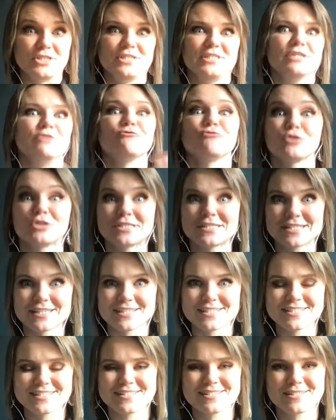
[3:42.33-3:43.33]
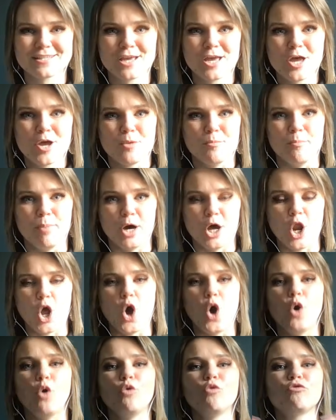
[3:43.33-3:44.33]
differences, but
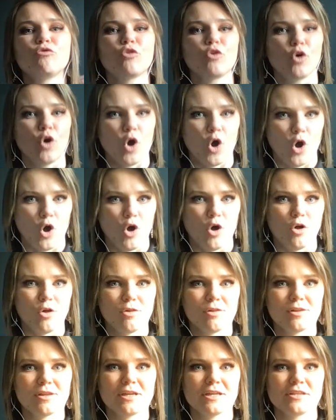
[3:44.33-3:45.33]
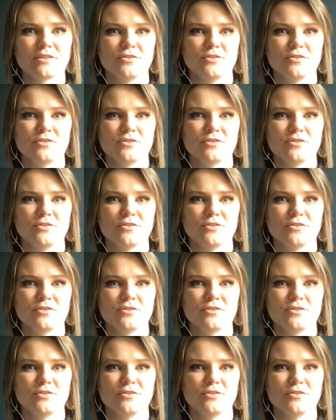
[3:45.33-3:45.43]
overall,